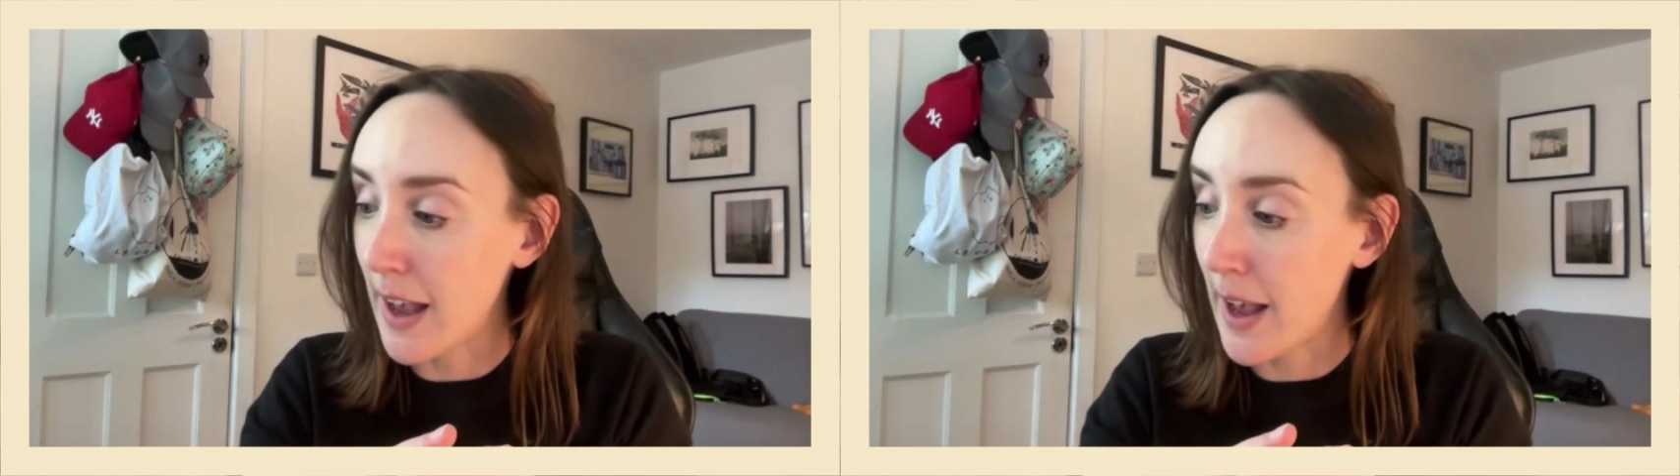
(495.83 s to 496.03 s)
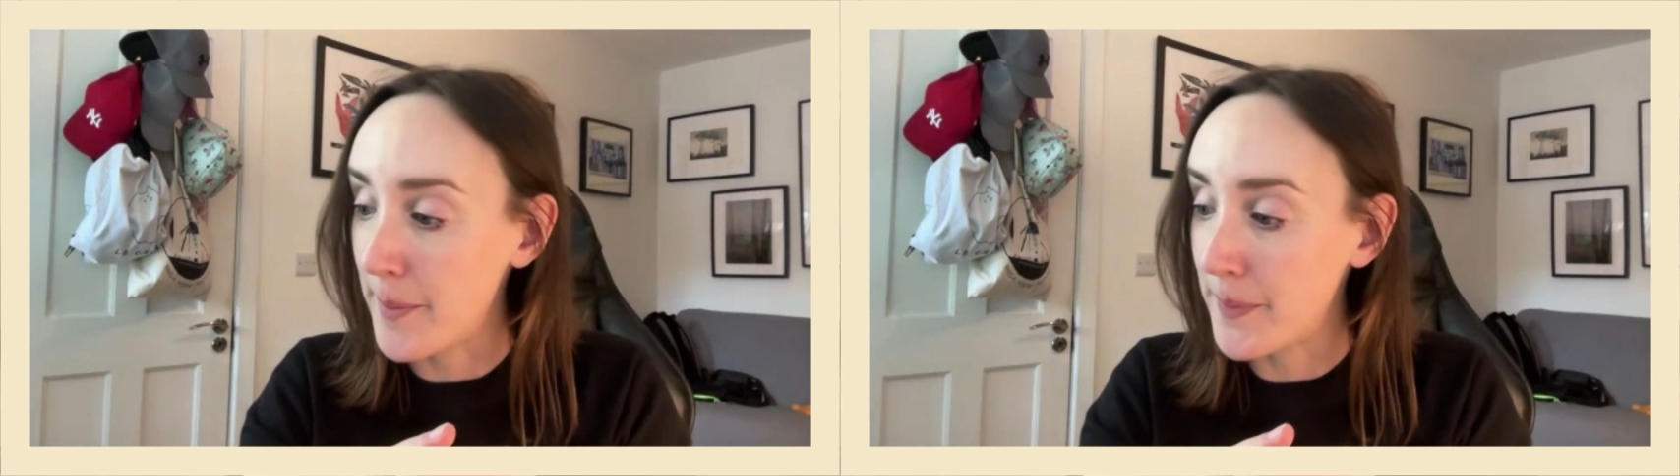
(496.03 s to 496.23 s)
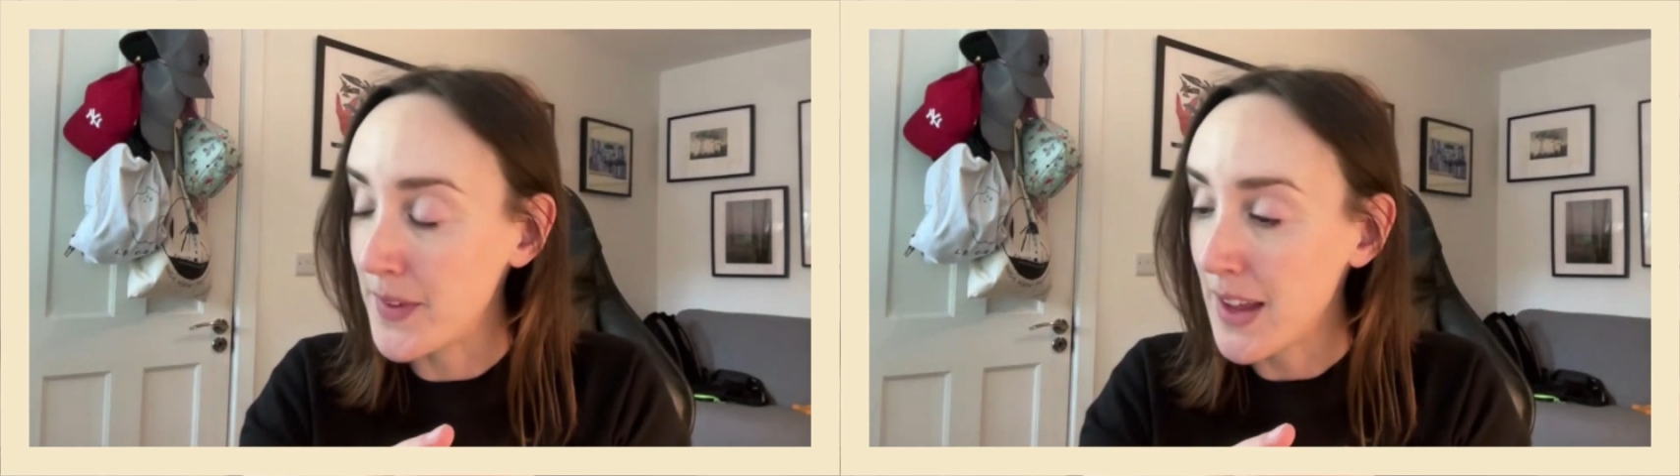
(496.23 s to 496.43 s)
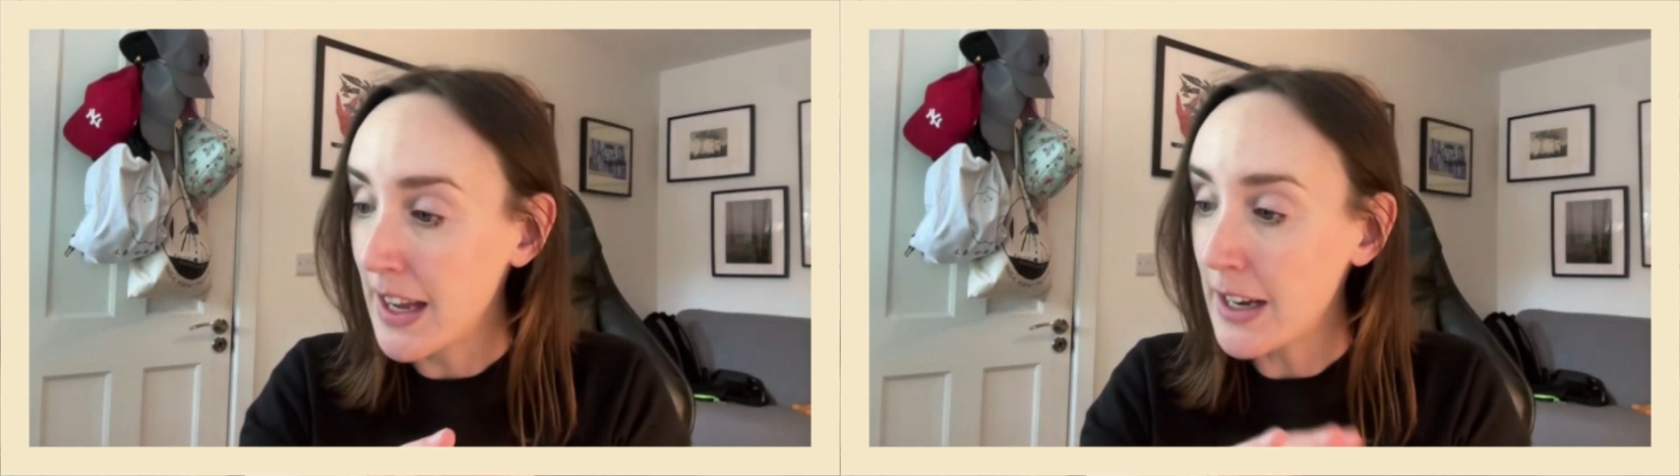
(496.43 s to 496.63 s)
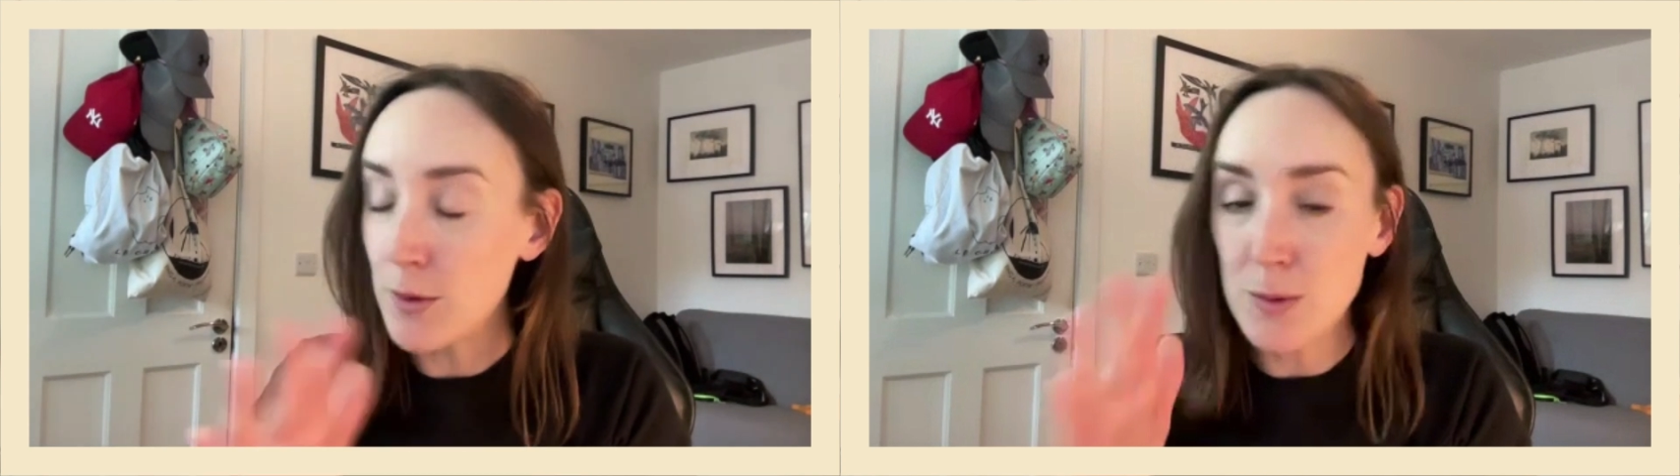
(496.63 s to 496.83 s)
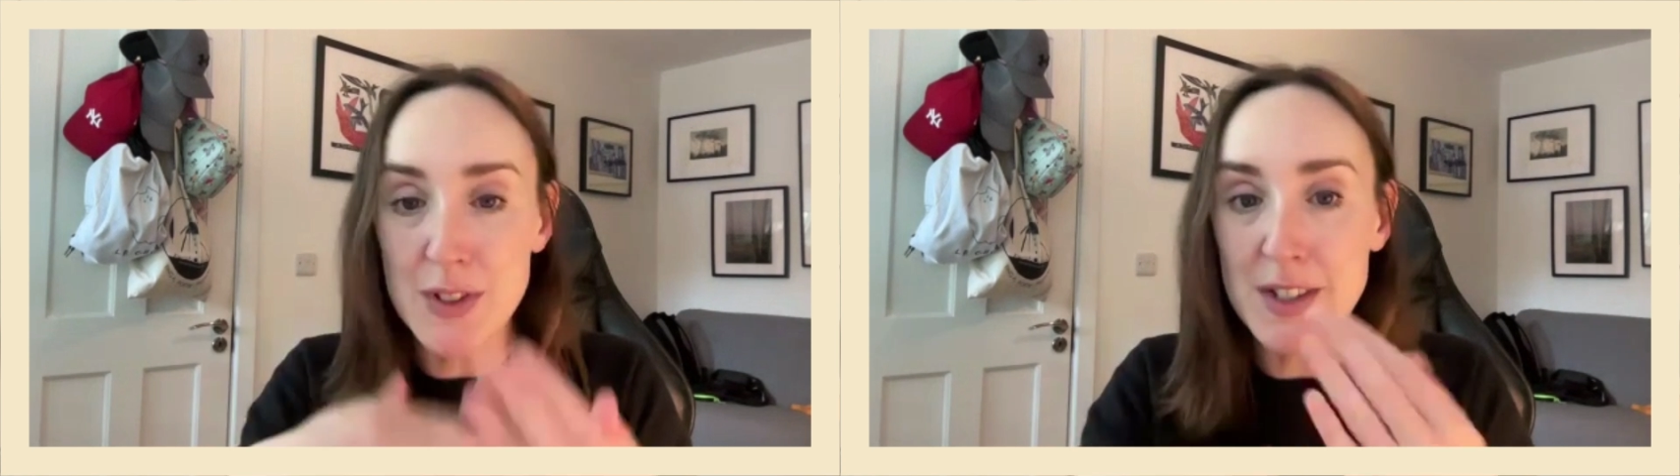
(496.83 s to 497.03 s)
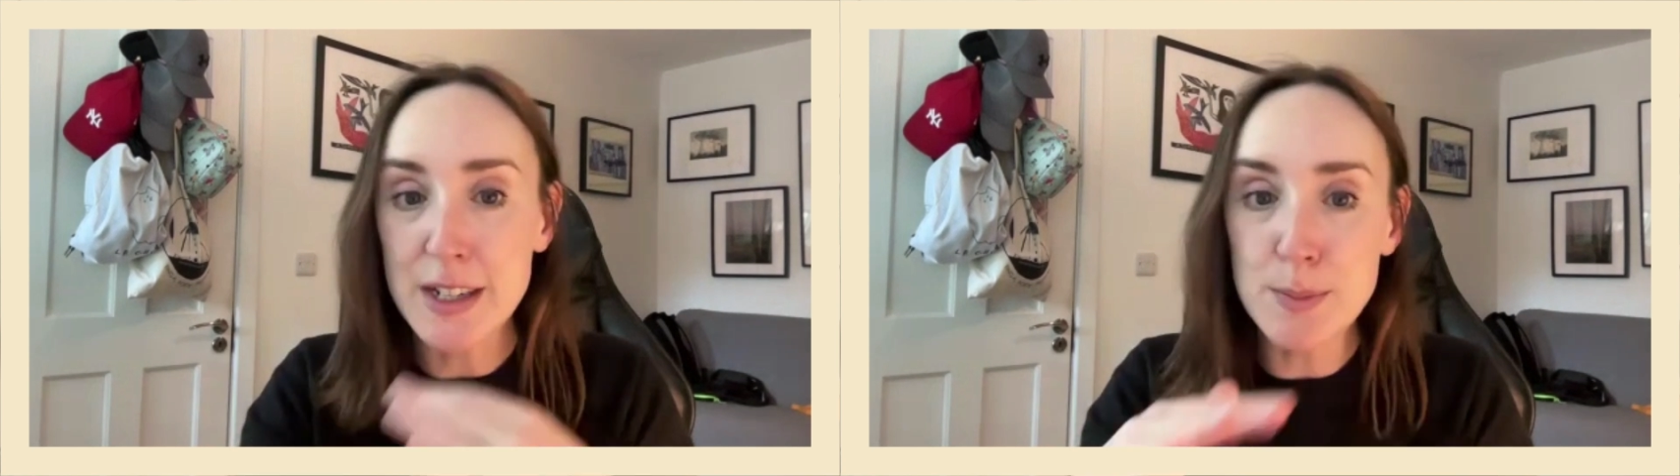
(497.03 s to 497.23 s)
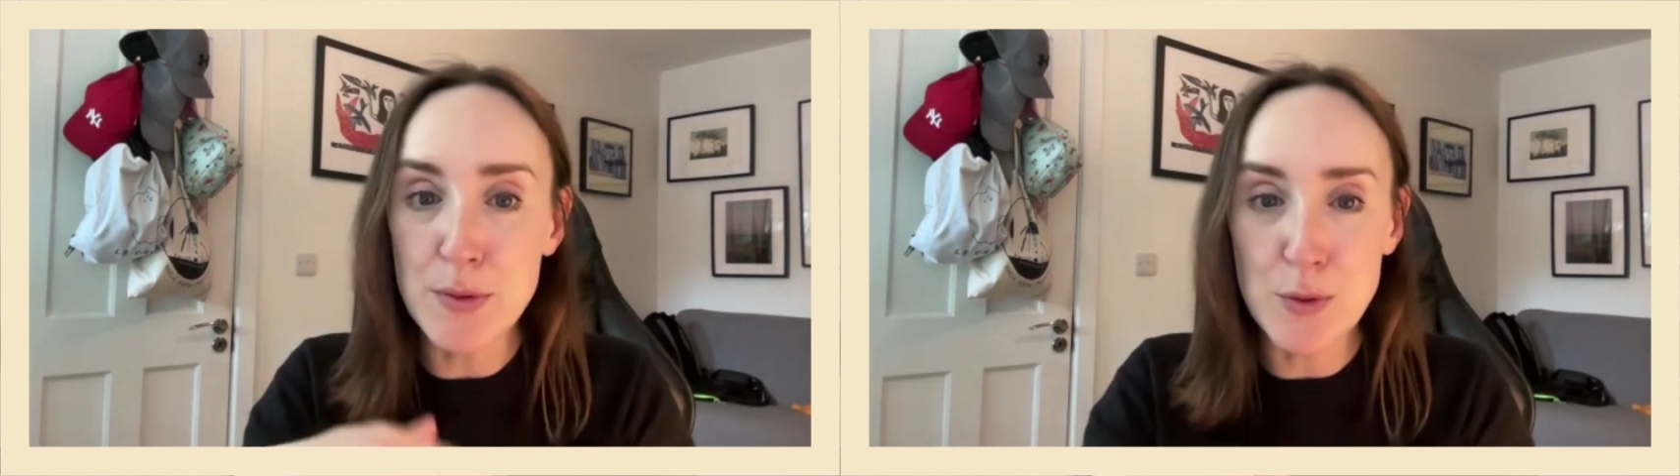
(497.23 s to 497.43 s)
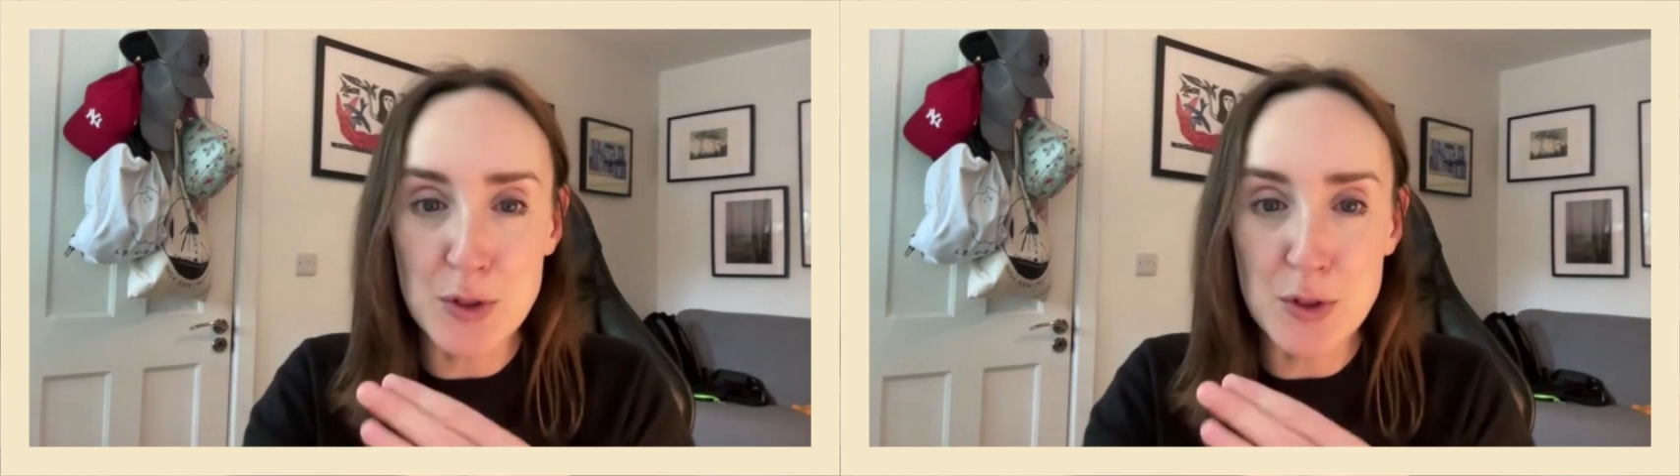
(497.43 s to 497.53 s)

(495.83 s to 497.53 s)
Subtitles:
it was the days before